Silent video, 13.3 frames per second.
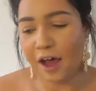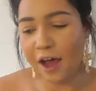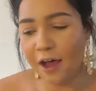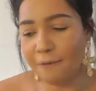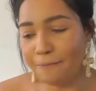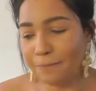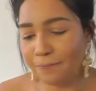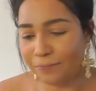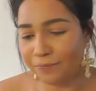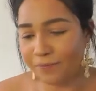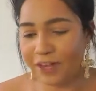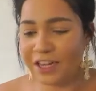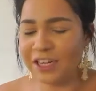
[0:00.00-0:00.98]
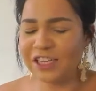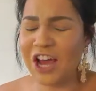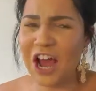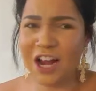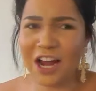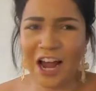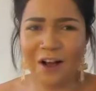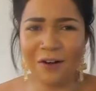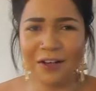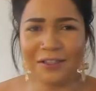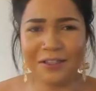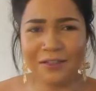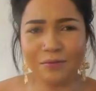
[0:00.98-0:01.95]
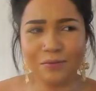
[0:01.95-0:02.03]
It didn't turn out
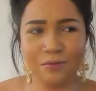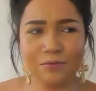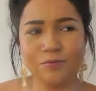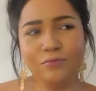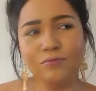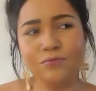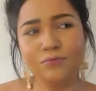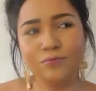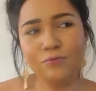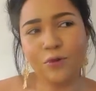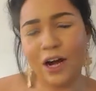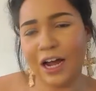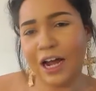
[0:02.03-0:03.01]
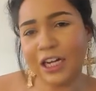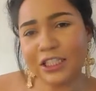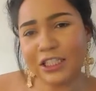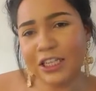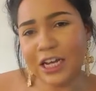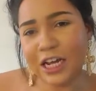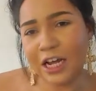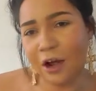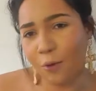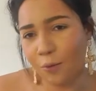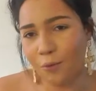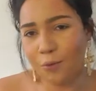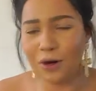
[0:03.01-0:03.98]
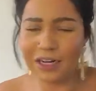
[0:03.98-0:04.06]
as what I actually
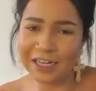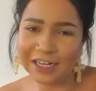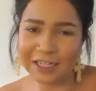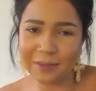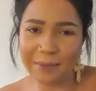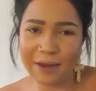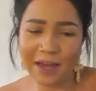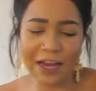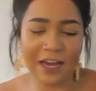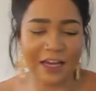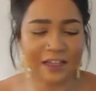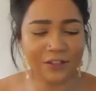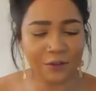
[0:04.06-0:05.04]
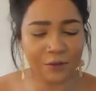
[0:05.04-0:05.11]
wanted it to be. It